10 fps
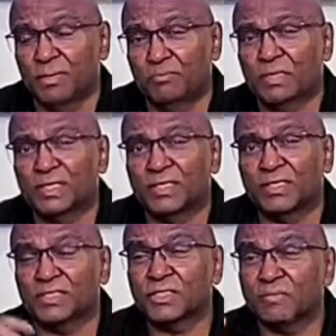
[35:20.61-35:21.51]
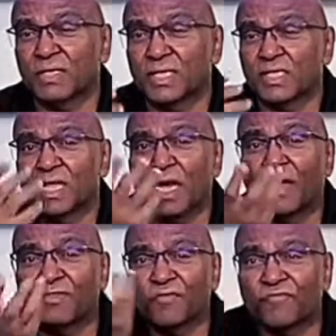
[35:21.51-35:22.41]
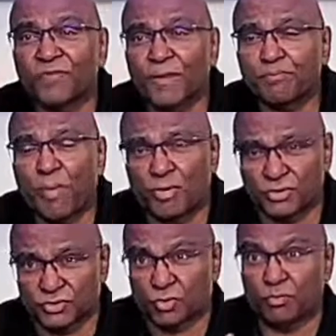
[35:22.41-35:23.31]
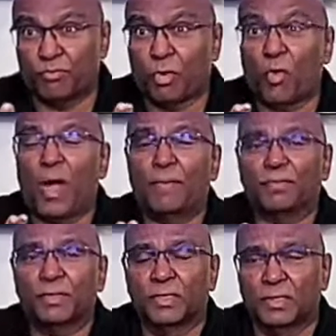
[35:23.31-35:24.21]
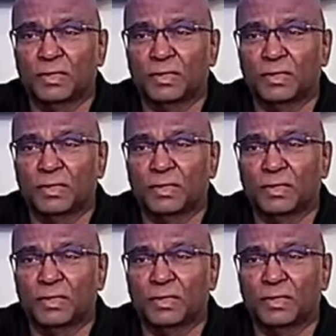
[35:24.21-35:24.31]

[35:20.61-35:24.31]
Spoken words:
But it doesn't mean that the other fat pockets don't blow up